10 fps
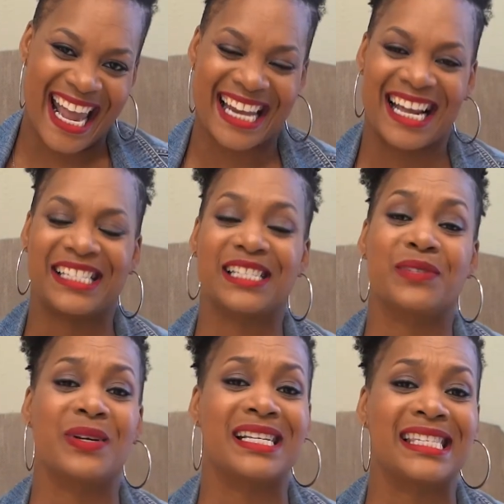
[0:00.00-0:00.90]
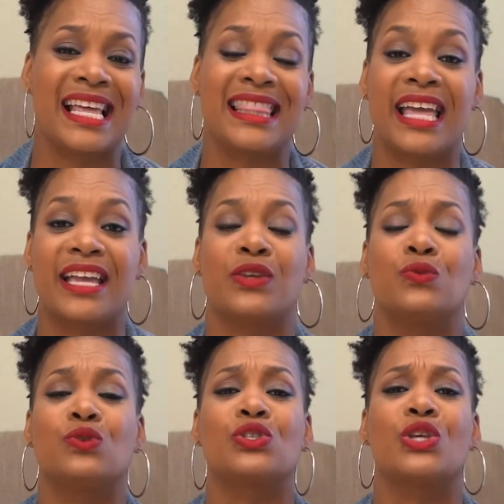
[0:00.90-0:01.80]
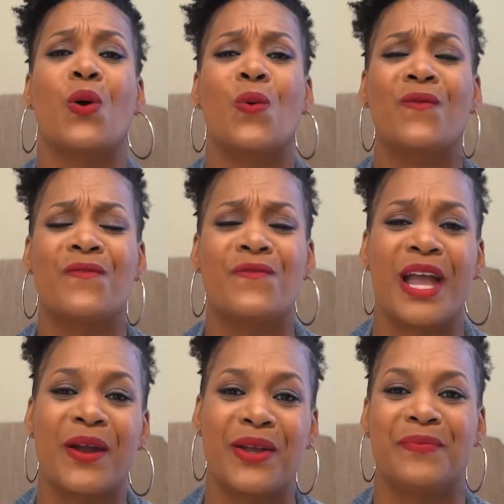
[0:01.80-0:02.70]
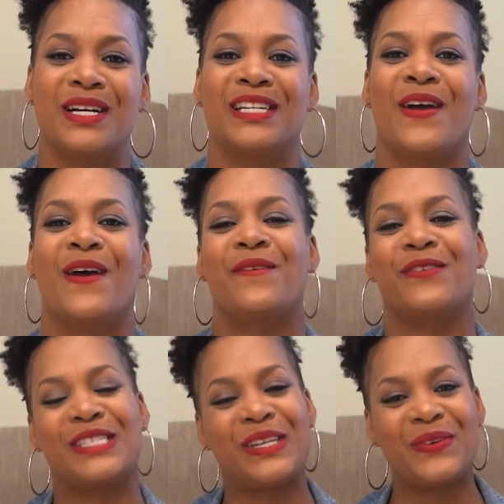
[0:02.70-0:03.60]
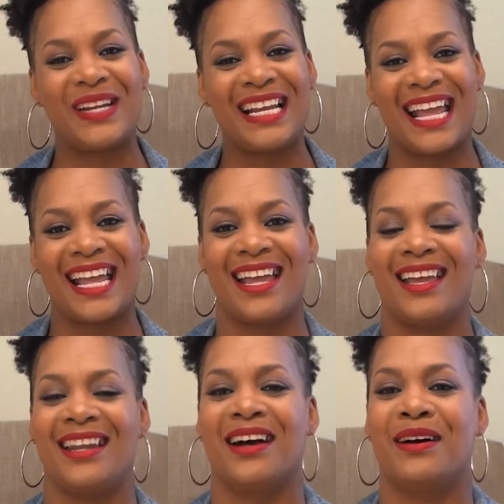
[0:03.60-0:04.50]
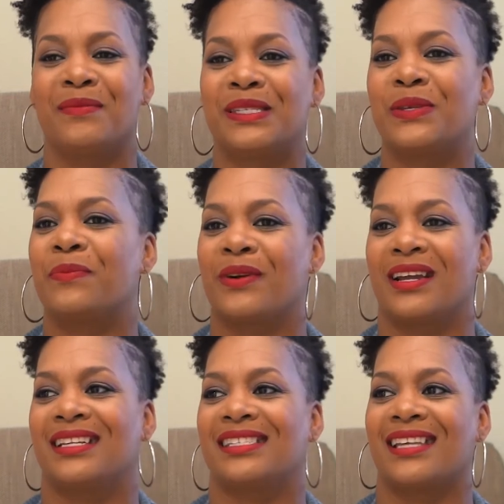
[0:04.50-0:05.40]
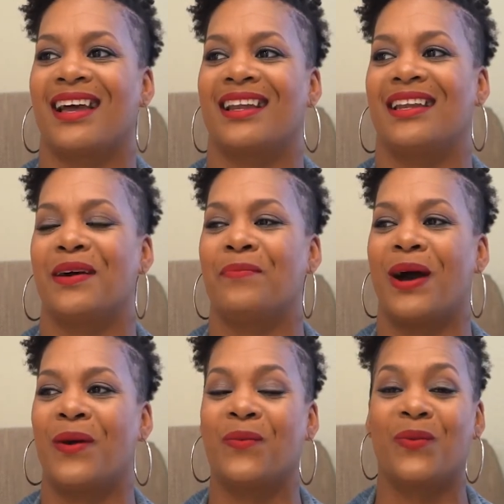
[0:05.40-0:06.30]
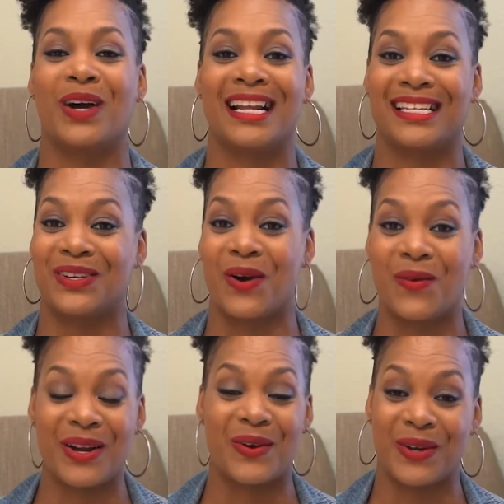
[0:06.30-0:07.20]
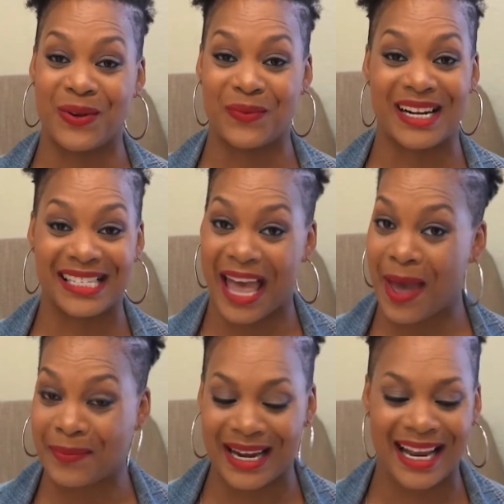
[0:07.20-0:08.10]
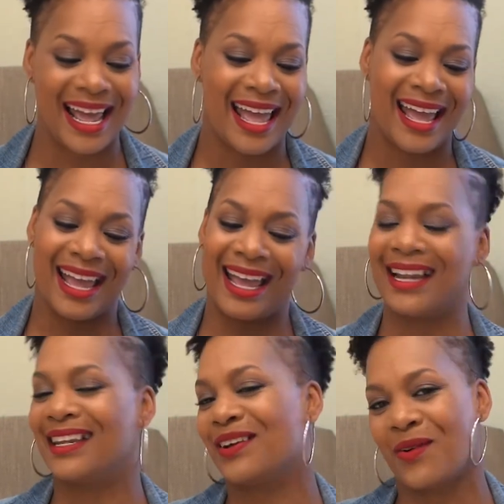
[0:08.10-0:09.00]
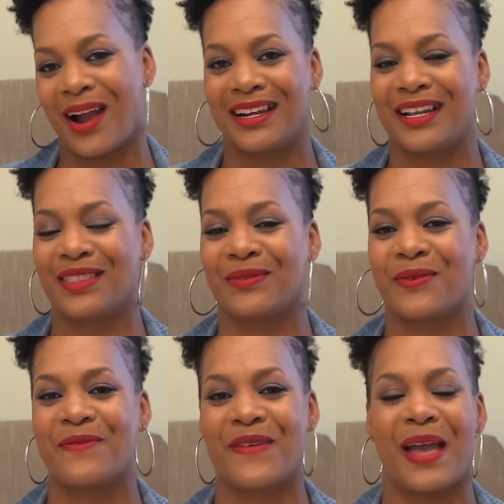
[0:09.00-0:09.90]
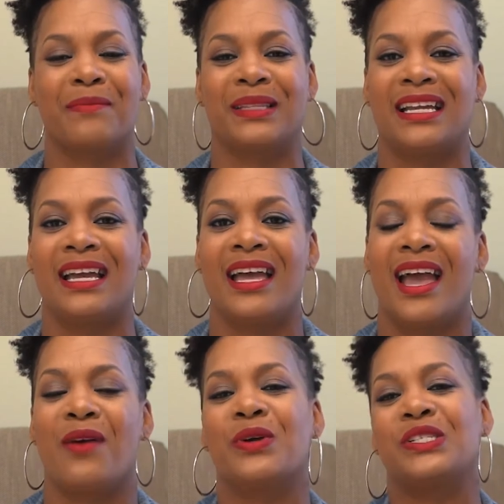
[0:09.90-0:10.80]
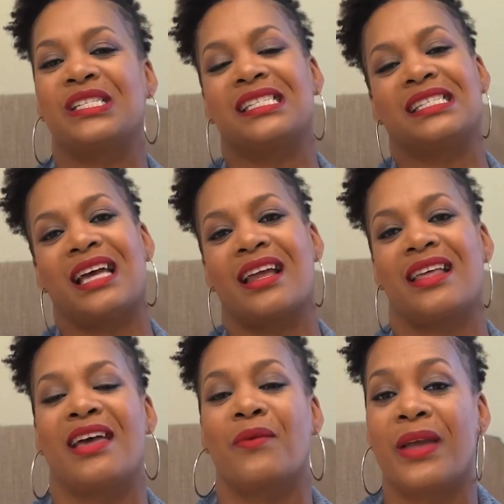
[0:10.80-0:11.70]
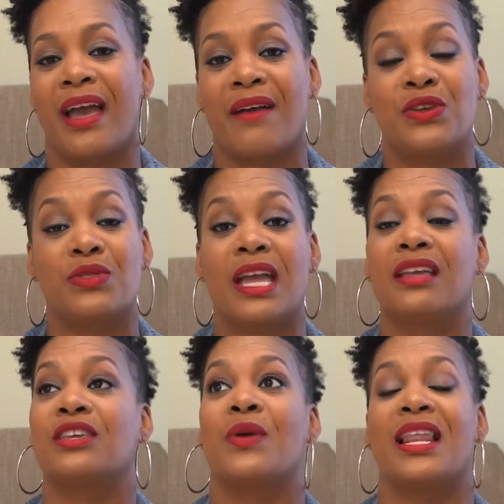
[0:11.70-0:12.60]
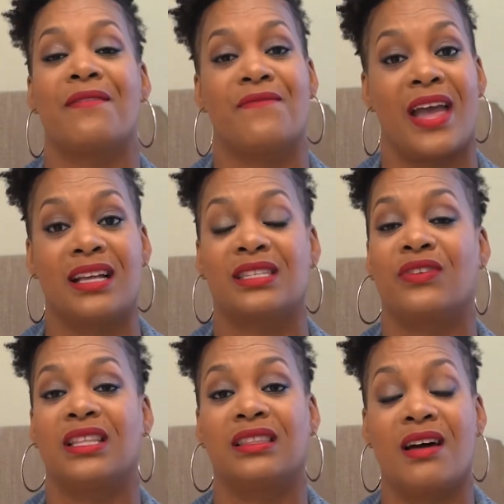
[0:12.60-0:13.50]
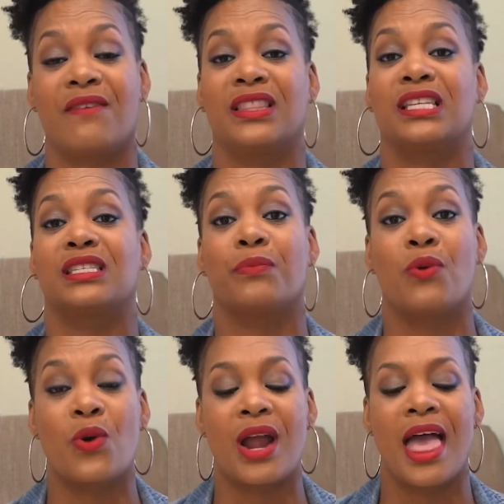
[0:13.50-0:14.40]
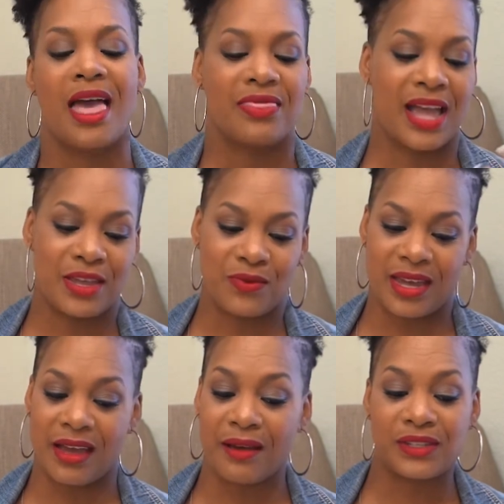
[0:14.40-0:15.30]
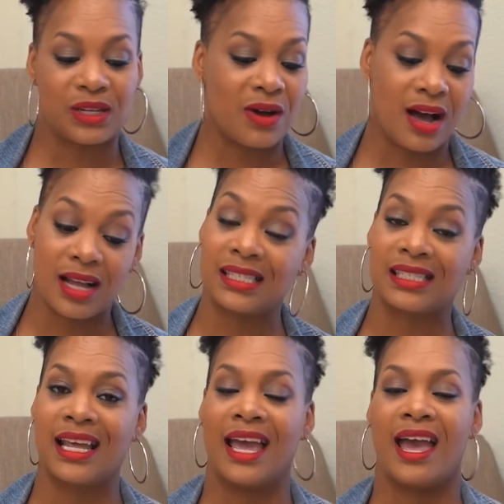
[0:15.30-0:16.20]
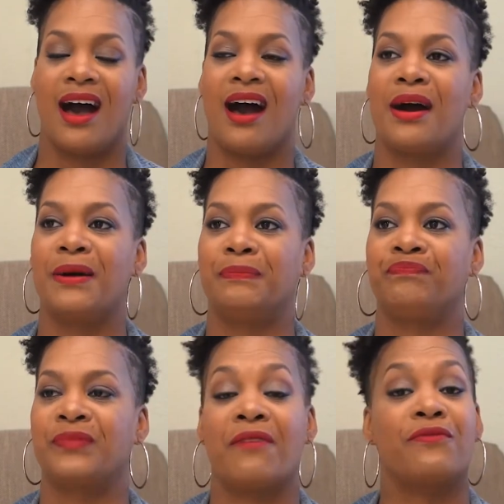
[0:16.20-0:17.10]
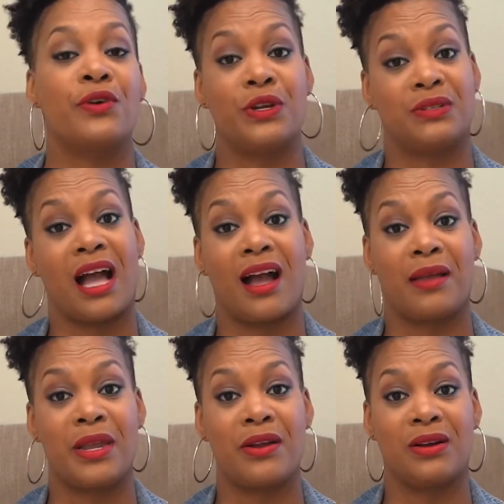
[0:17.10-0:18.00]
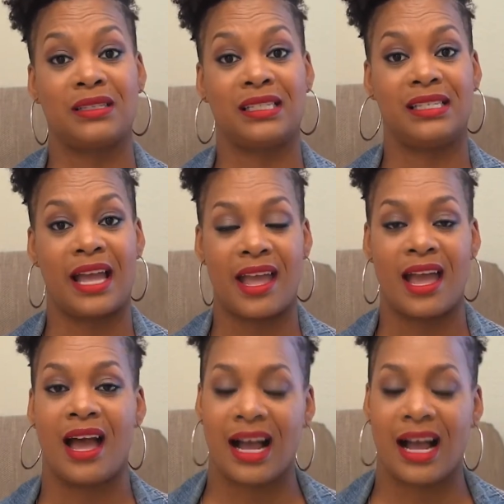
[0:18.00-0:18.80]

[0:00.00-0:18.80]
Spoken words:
And I just want to say thank you so very much for tuning in. I'm super excited about what is going on and what is happening in the Grinding Through family. And we're just excited that we have you. Thank you in advance for the love and the support that you give to us and for your time here on today.